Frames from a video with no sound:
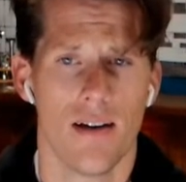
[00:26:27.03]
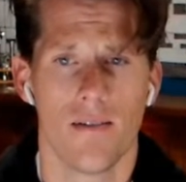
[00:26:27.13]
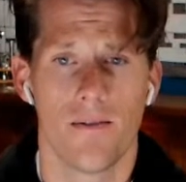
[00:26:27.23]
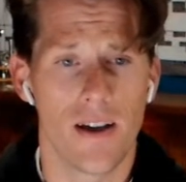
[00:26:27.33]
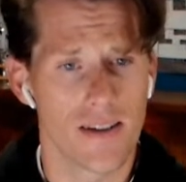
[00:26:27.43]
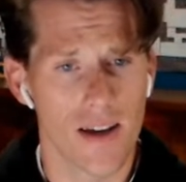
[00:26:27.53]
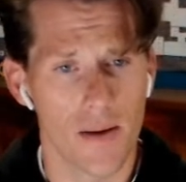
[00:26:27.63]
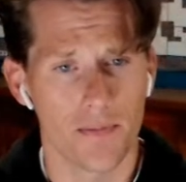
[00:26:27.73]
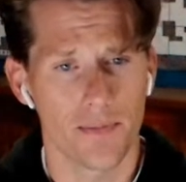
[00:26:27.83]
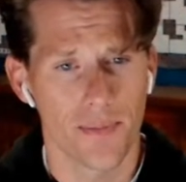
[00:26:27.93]
Fins
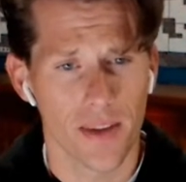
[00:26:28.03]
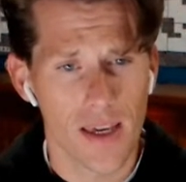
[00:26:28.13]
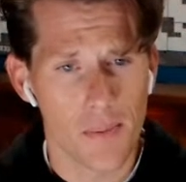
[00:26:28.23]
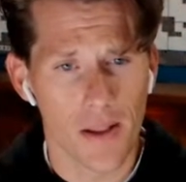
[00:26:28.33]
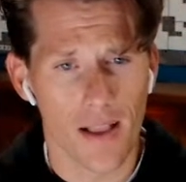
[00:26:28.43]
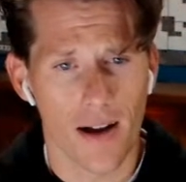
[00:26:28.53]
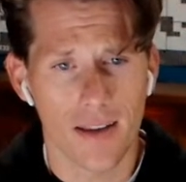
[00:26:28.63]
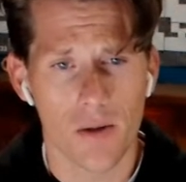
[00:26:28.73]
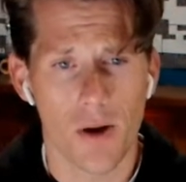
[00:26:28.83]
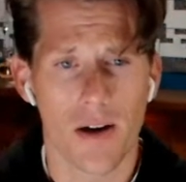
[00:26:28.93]
up. Keep it locked
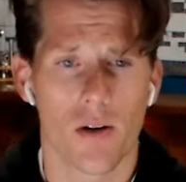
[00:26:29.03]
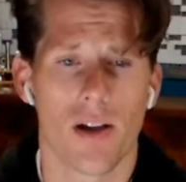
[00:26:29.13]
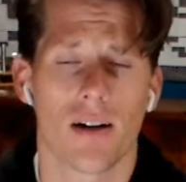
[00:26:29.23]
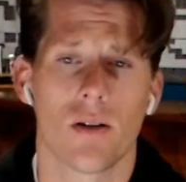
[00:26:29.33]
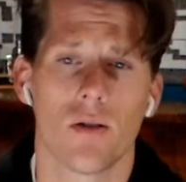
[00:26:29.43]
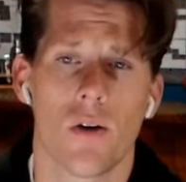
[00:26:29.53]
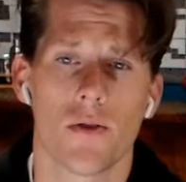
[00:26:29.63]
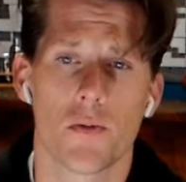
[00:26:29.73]
in right here on Locked On Dolphins.